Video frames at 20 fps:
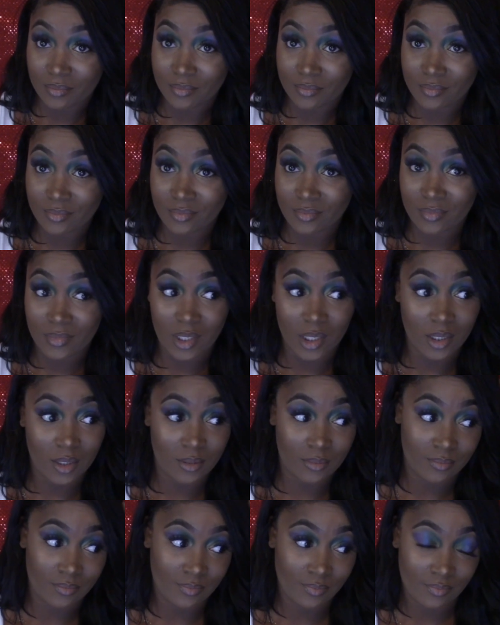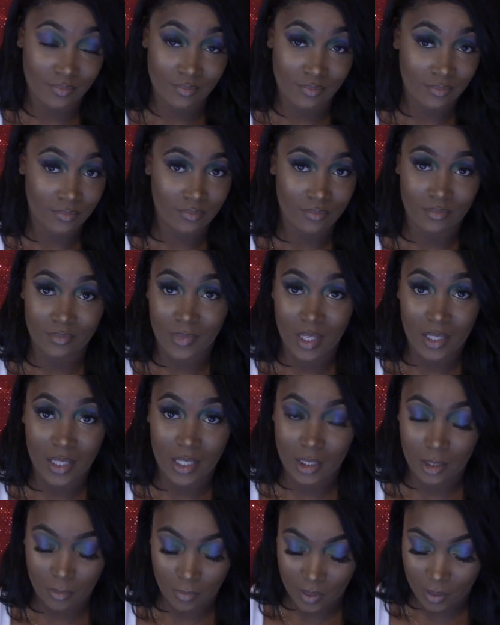I
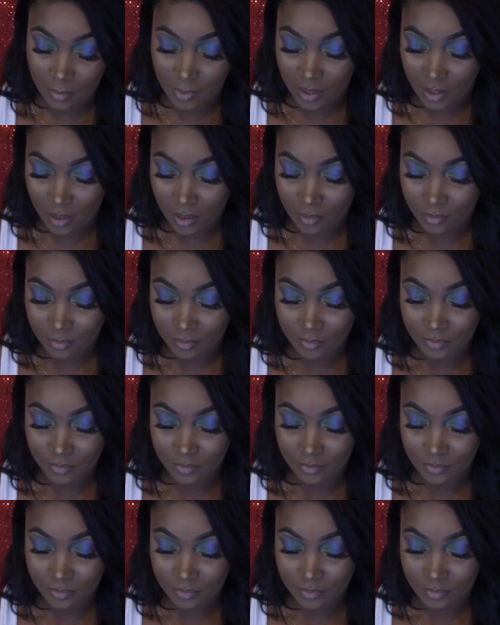like to play bingo.